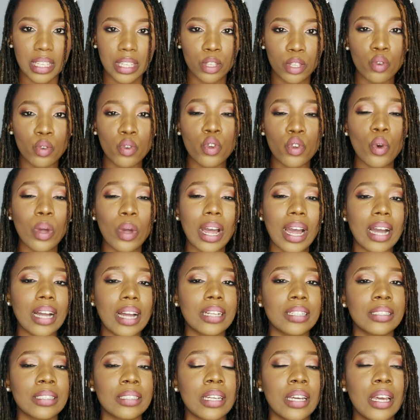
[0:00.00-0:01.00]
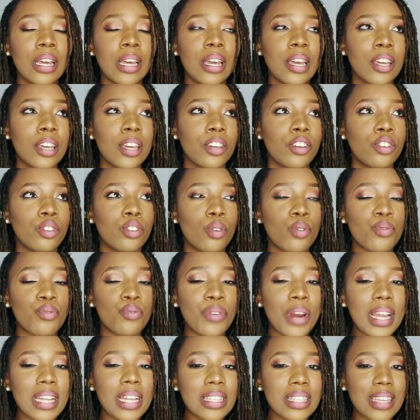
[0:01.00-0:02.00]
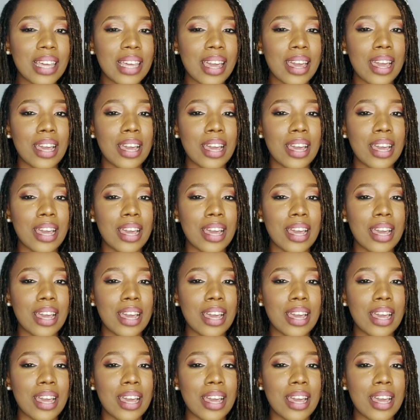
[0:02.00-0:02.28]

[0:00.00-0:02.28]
So you can, rent